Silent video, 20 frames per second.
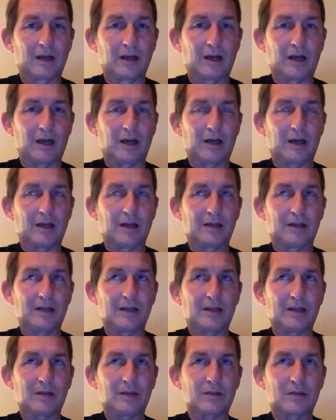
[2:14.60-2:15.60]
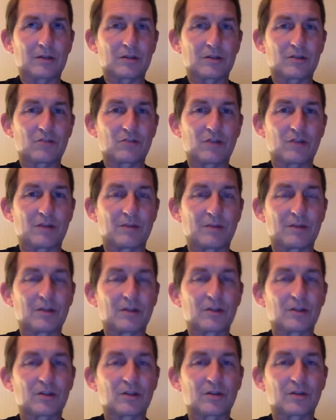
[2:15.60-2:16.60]
And yet I was constrained
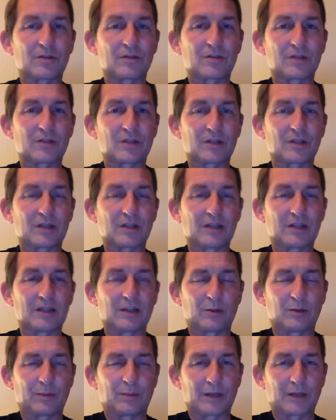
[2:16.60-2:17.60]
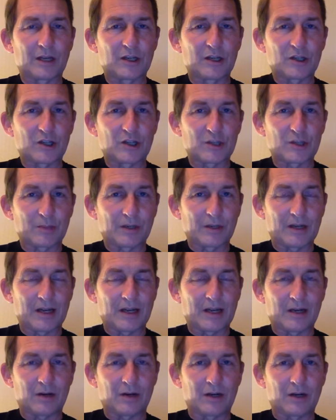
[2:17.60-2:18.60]
because of certain legal obligations, but
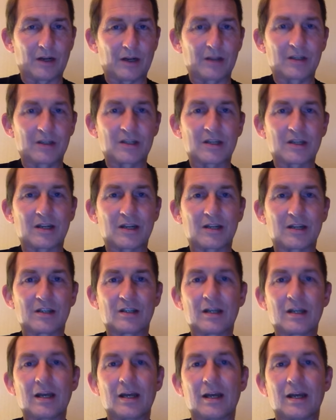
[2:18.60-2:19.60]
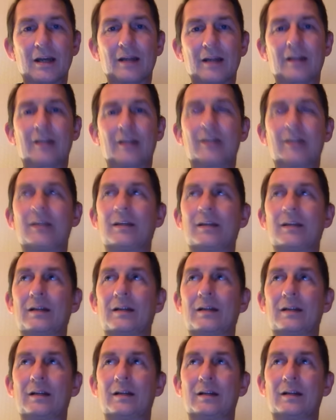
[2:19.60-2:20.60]
now I understand today
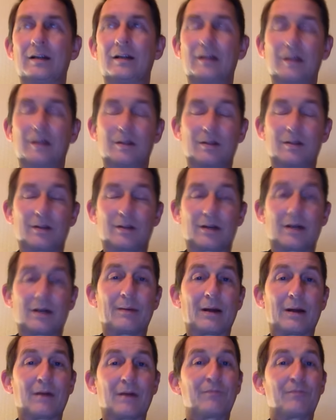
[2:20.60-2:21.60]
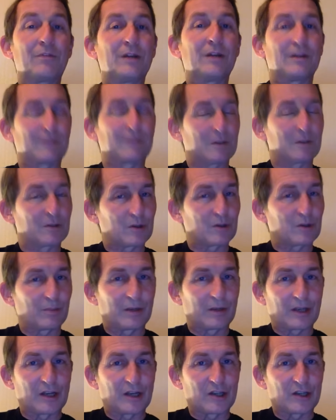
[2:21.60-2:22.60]
that I am now free of those
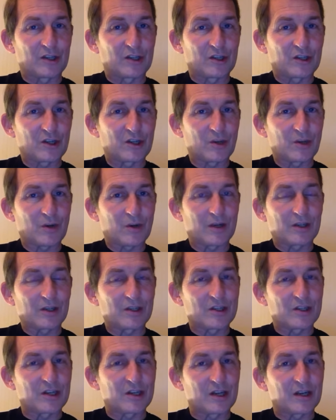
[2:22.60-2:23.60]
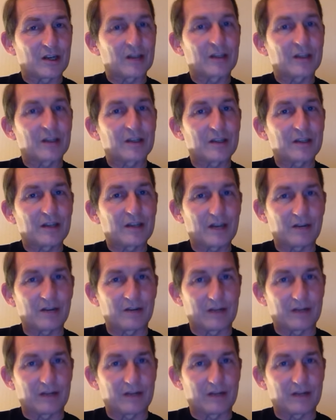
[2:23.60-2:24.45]
obligations, so I can sing like a canary.